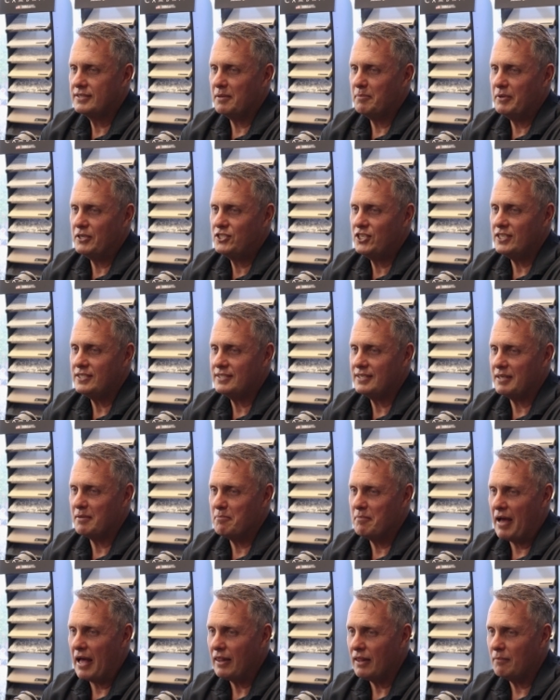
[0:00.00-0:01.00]
There's a
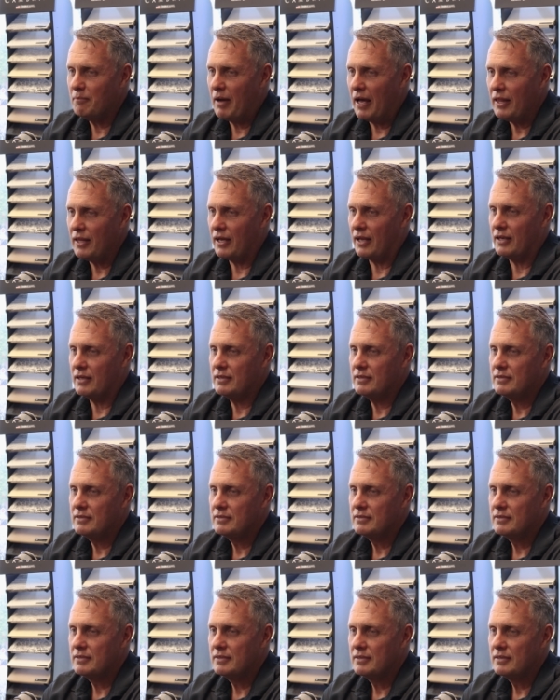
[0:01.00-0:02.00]
Majidzic mullet.
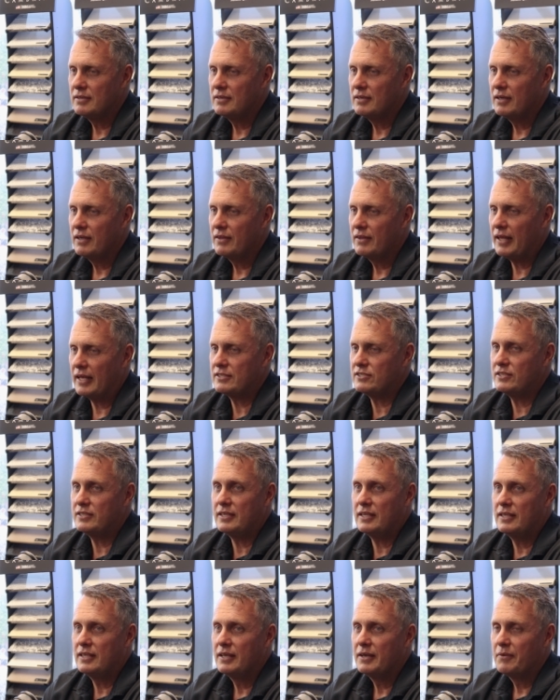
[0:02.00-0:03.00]
Oh yeah, I cut
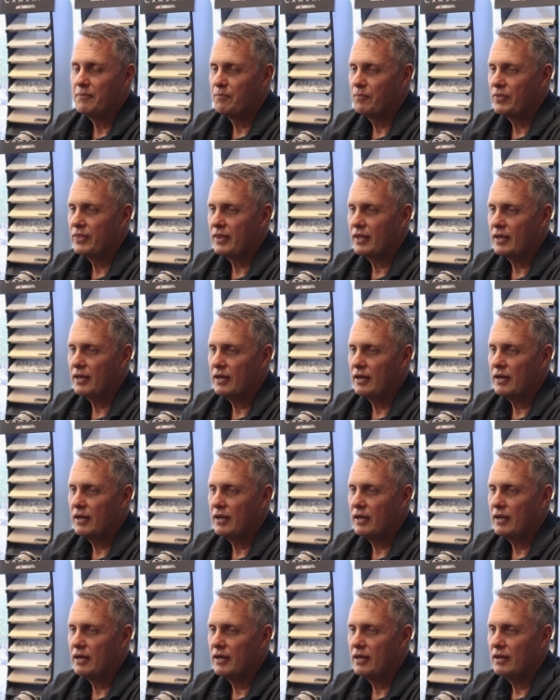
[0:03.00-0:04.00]
cut off the last bit
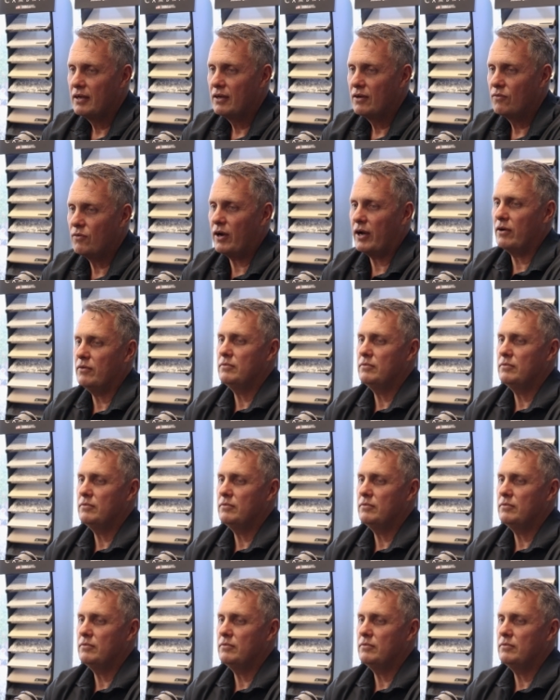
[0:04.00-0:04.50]
for me, but right.